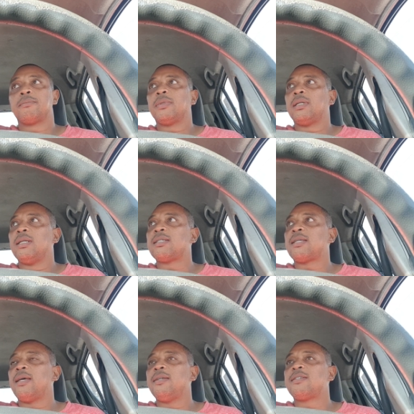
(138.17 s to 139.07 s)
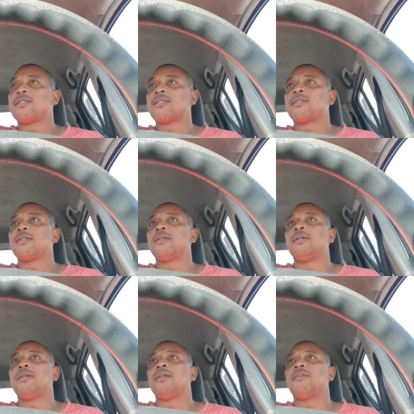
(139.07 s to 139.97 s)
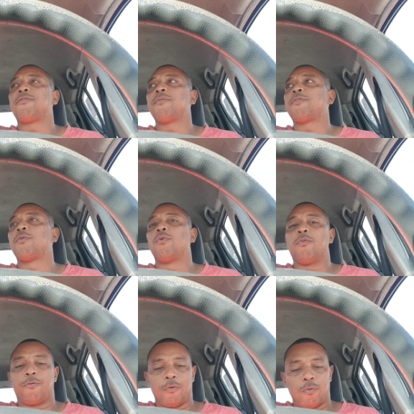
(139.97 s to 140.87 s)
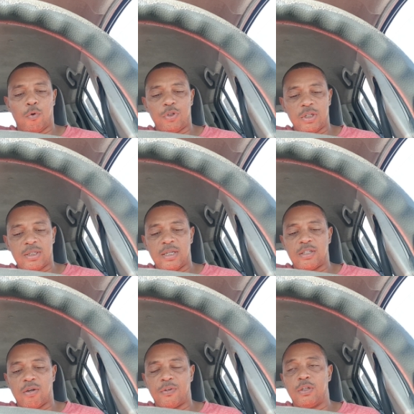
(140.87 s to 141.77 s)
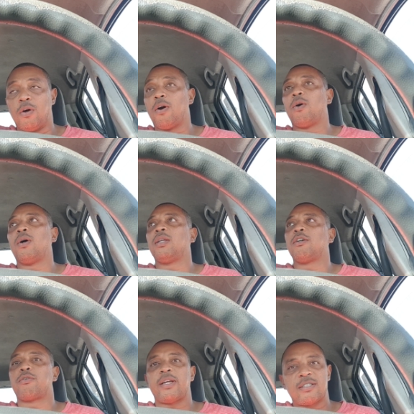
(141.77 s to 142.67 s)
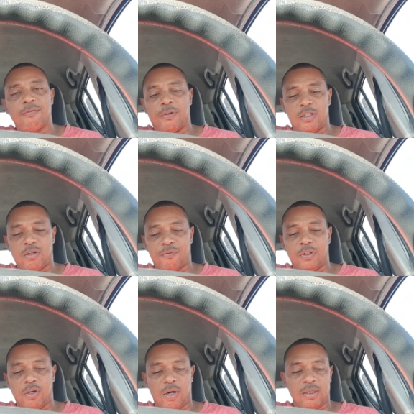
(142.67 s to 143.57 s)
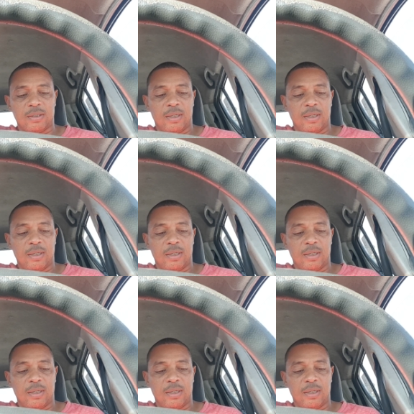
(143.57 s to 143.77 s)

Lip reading: in this case, the ferociousness of the dog or the aggressiveness of the dog.